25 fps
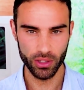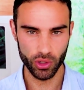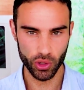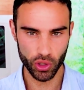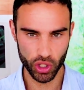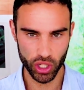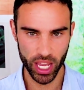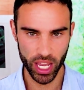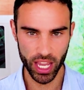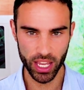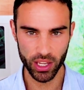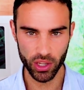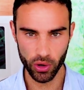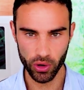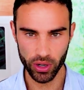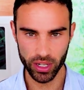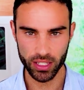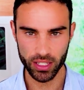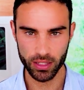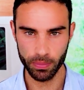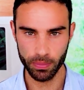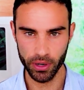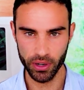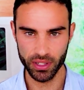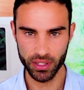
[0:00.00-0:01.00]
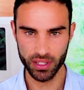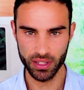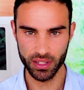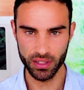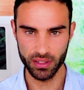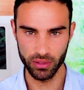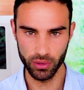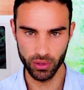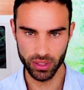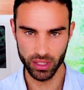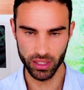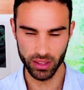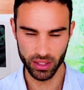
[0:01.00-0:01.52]
to share your experiences
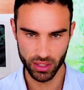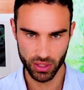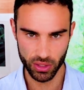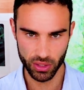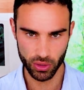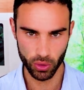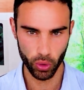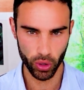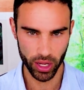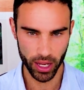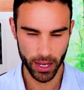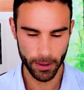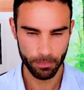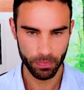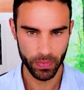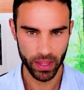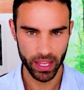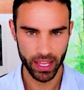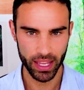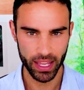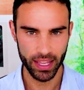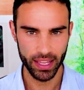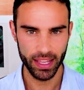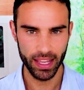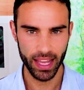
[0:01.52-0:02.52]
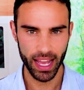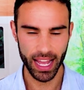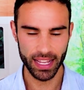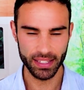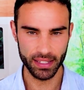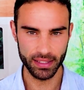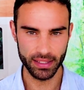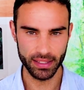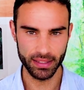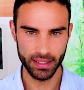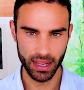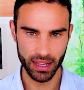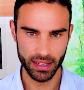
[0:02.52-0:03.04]
using the sauna as
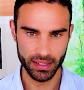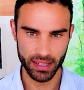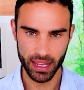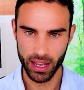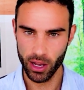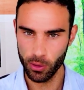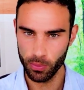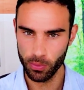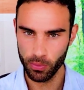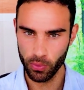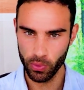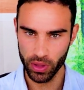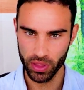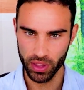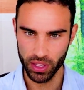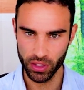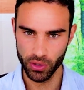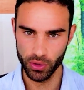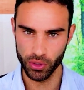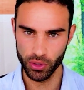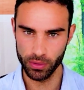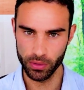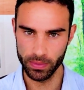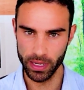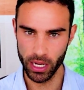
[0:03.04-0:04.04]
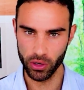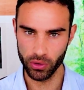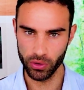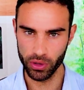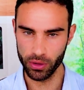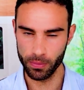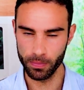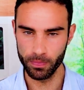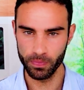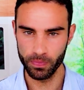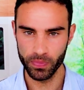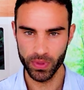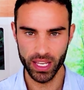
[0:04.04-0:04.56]
it does help with the YouTube
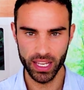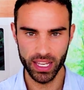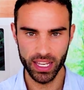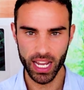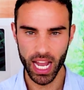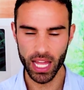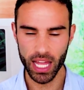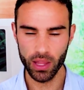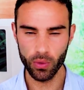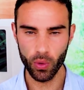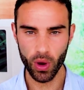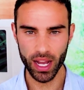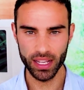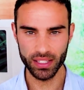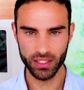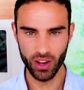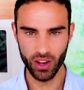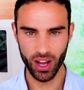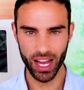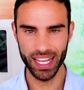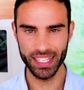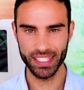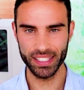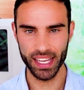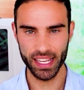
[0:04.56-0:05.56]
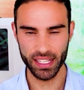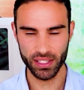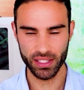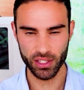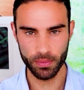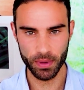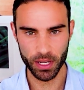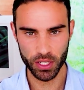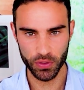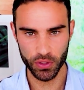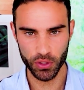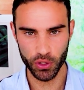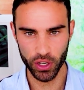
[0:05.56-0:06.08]
algorithm. Otherwise, guys, thanks so
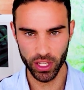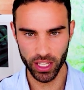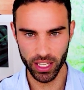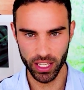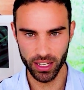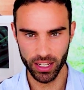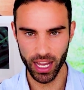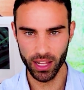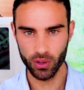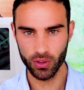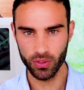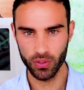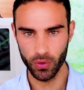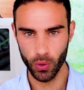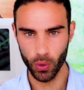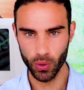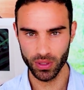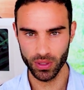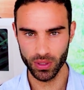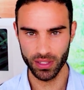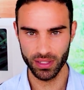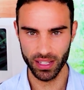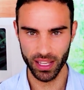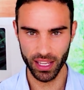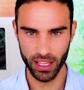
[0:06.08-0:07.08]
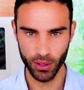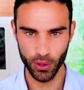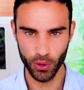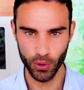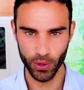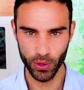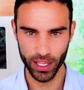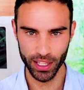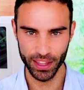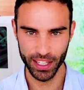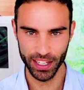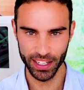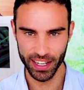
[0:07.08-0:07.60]
much for tuning in. I look forward to seeing you
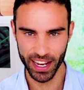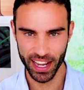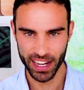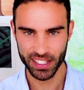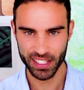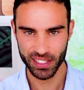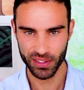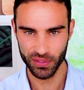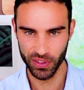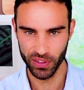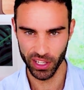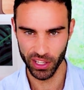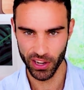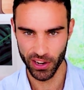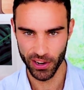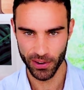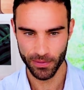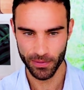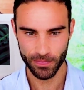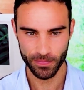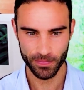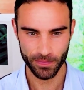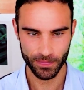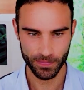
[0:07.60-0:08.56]
in the next video.